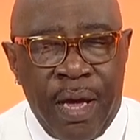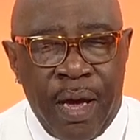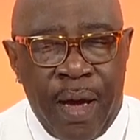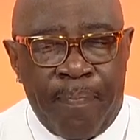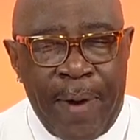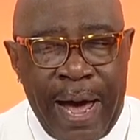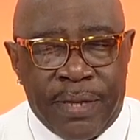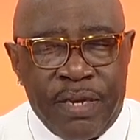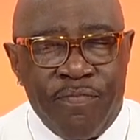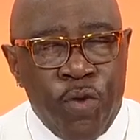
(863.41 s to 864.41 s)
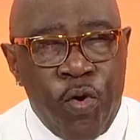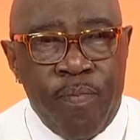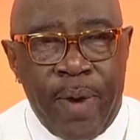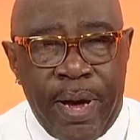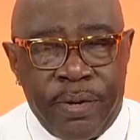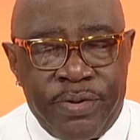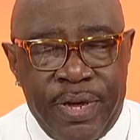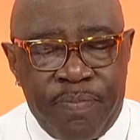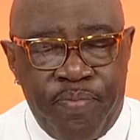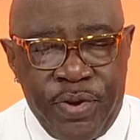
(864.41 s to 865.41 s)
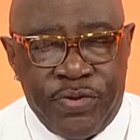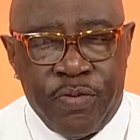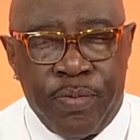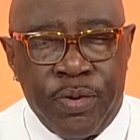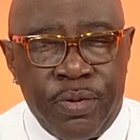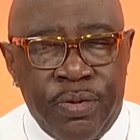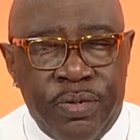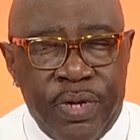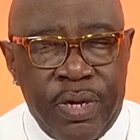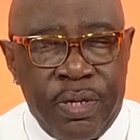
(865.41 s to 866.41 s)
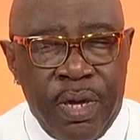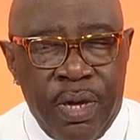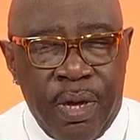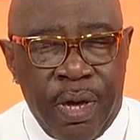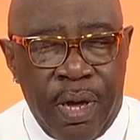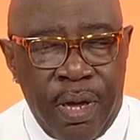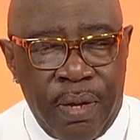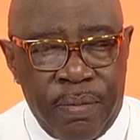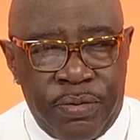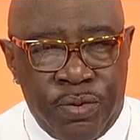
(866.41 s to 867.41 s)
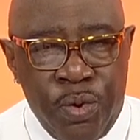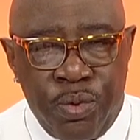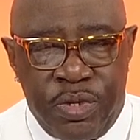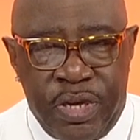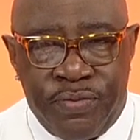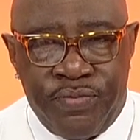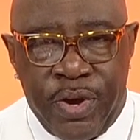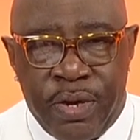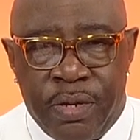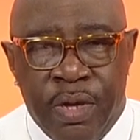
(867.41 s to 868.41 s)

uh, positive role models as principals and uh, school district